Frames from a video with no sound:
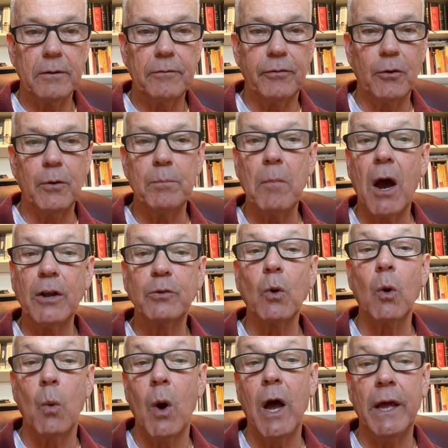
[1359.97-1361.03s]
for
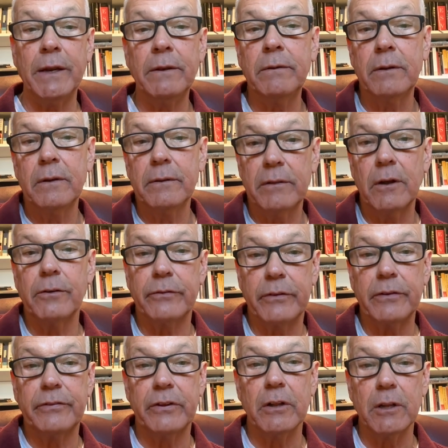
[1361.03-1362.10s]
Module 1. There's
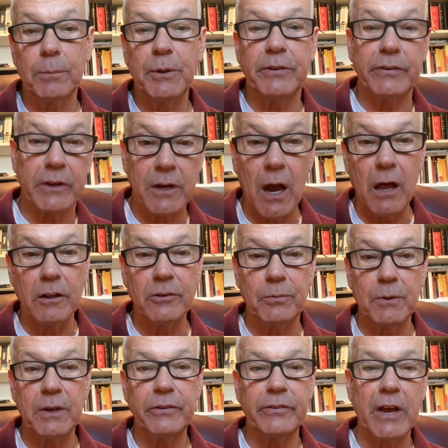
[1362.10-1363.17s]
the syllabus
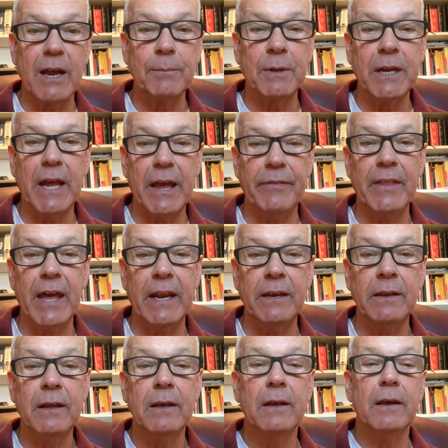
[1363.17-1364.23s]
acknowledgement assignment and then